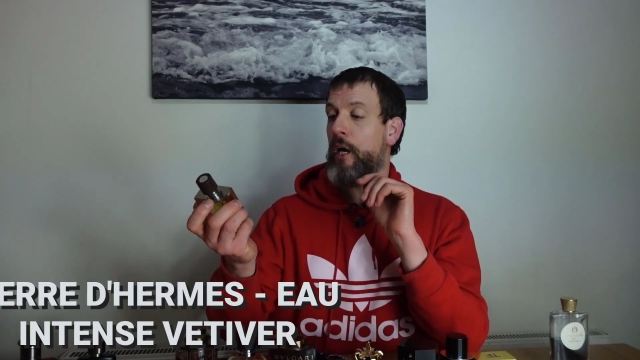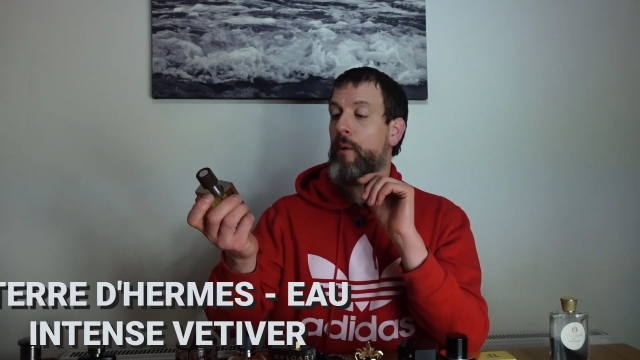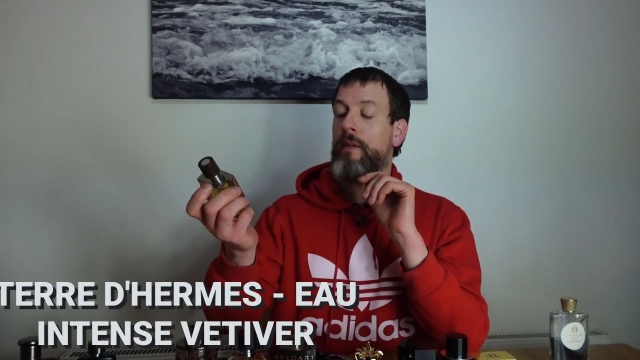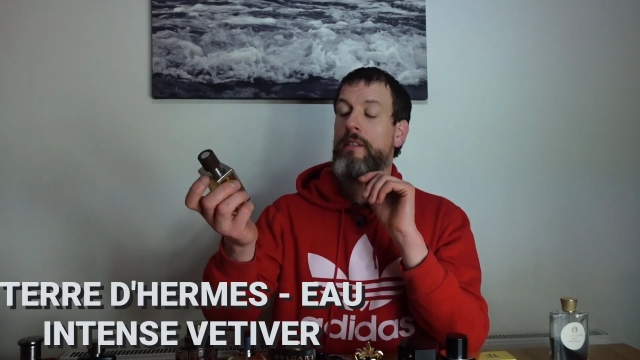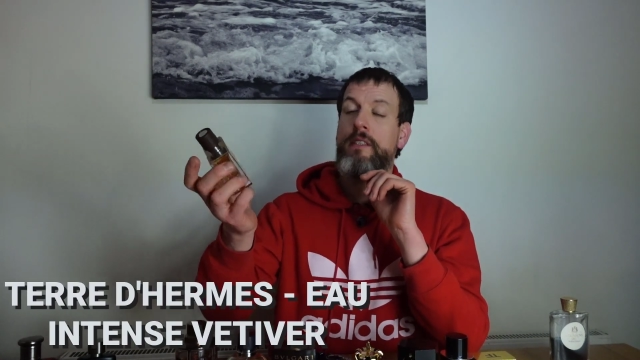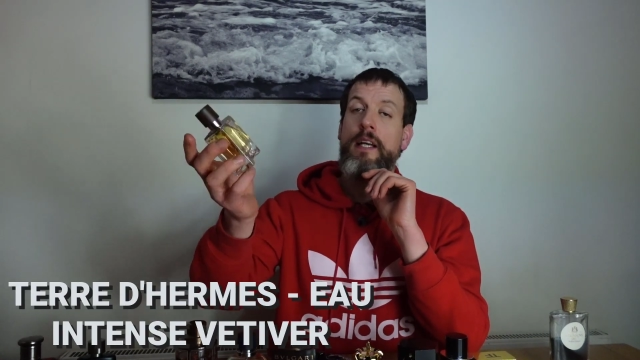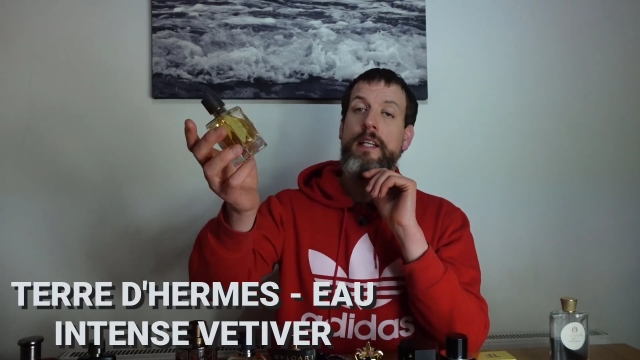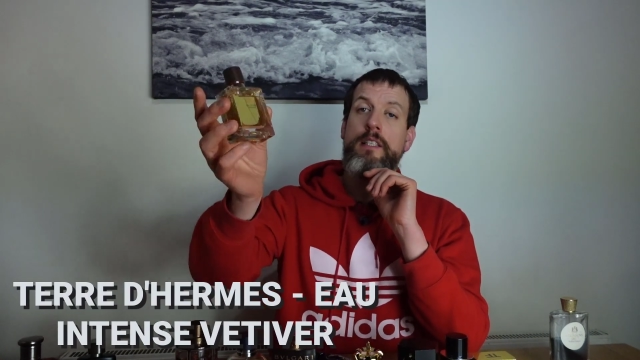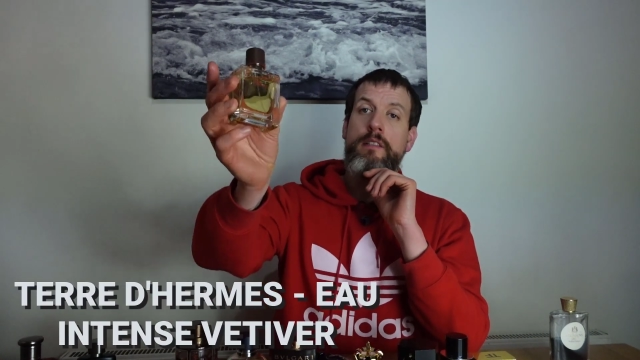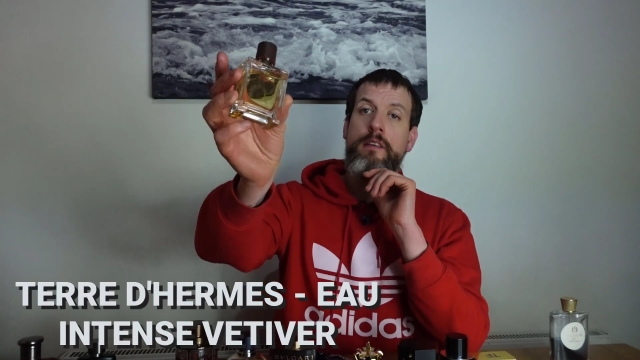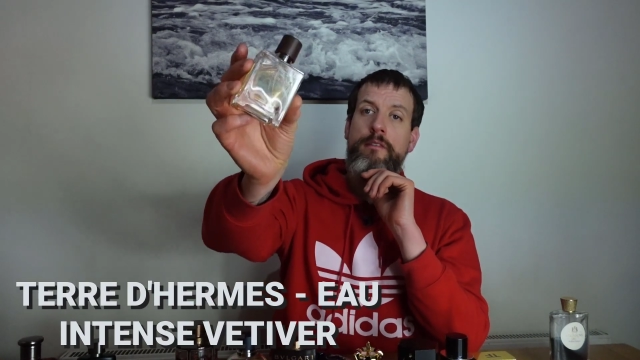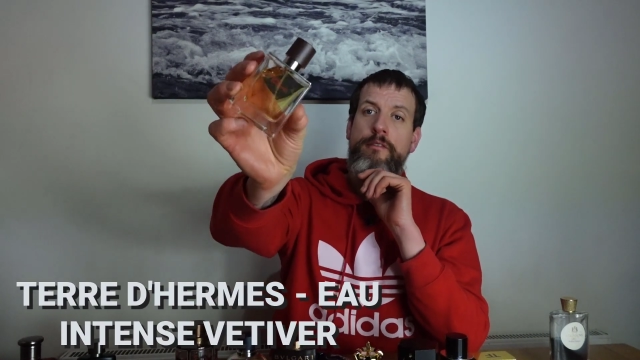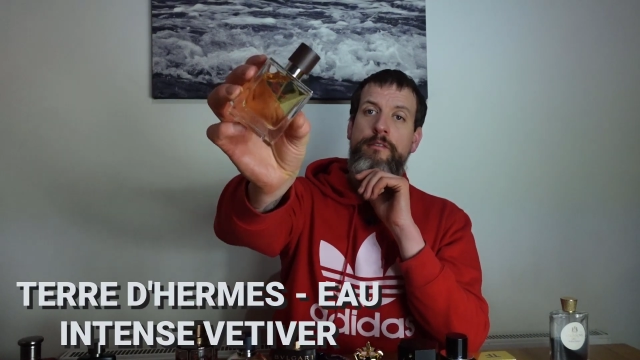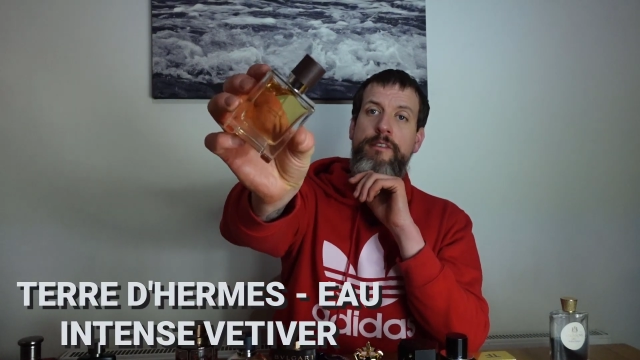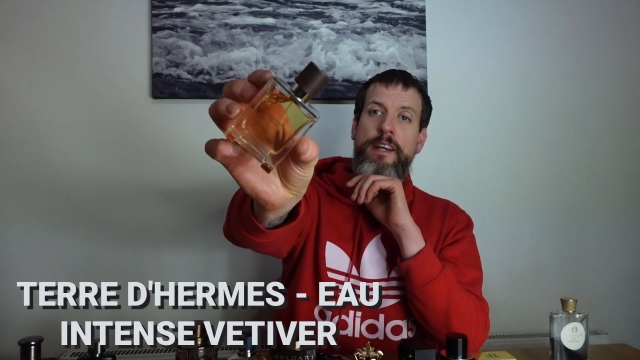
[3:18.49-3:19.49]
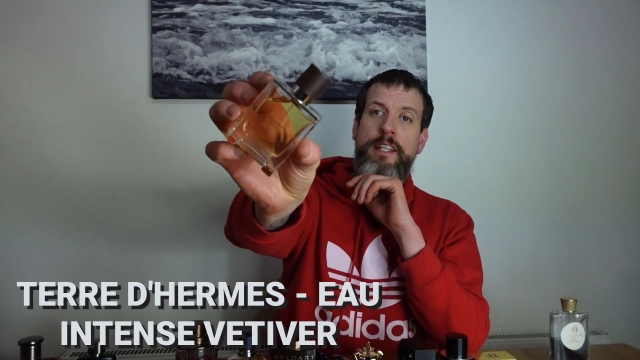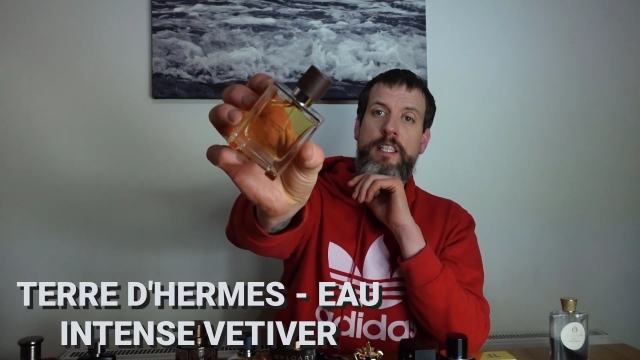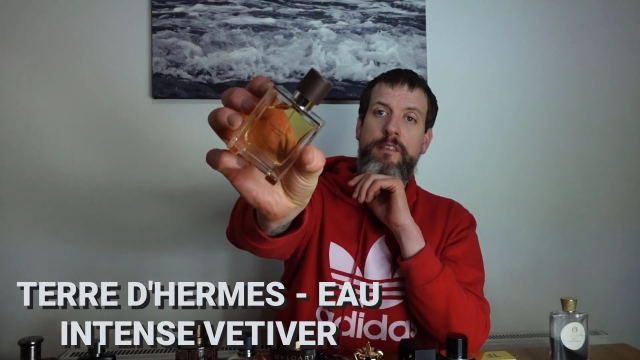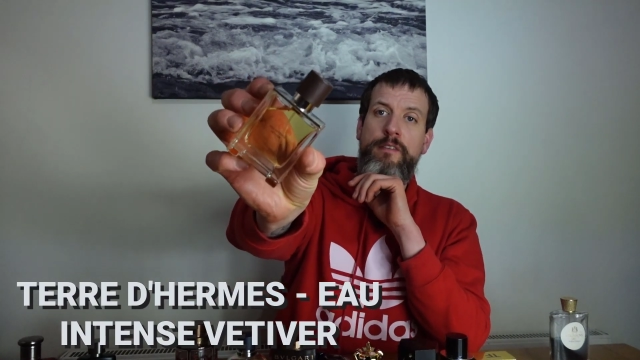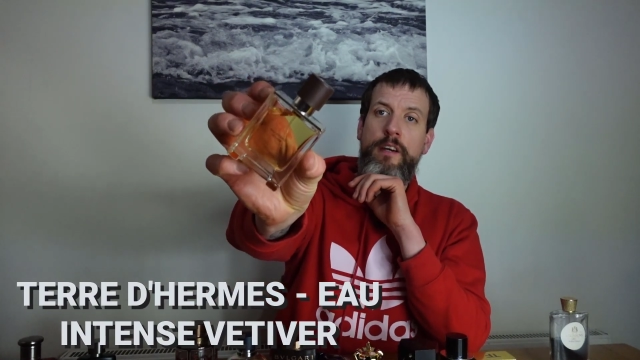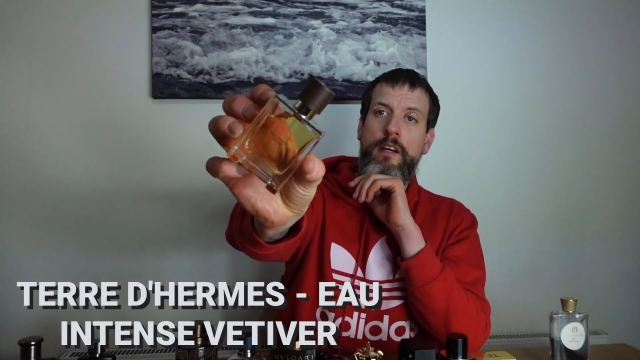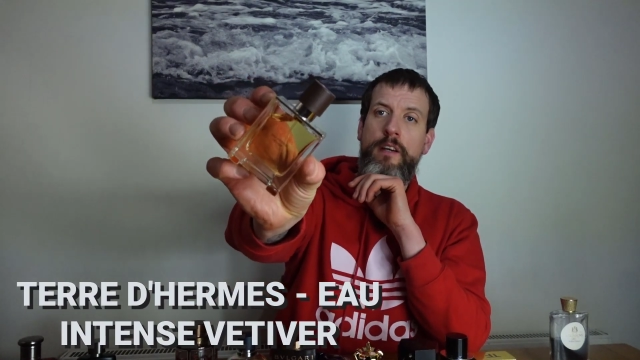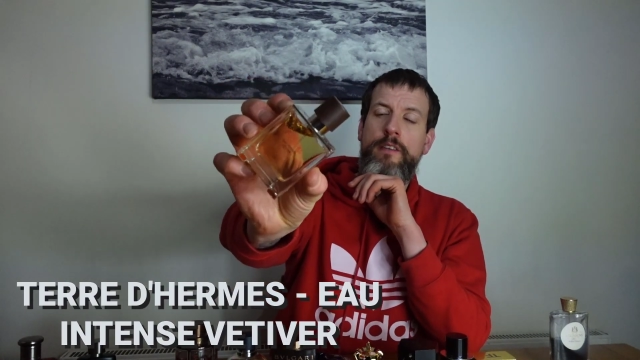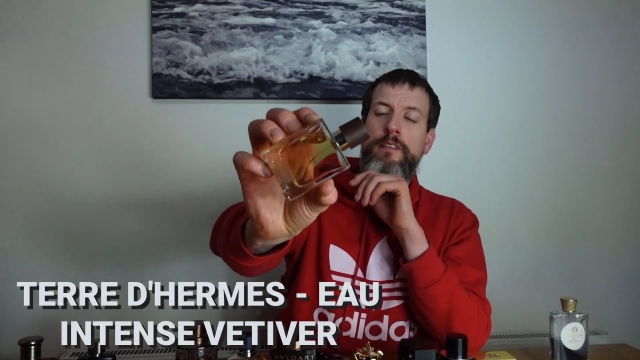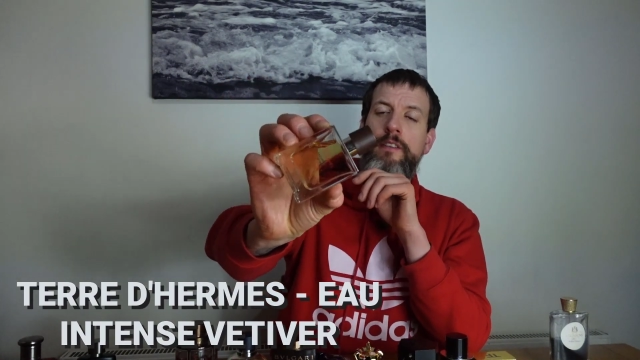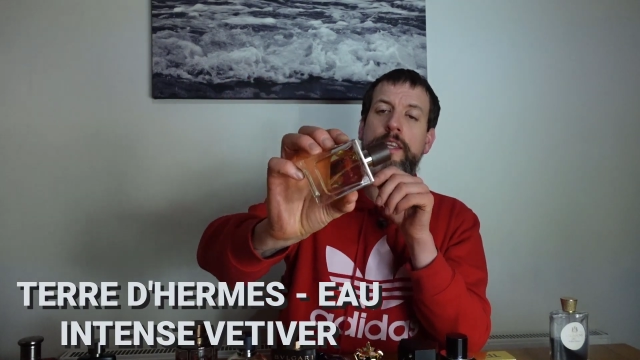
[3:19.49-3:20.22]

0intens Vetiver.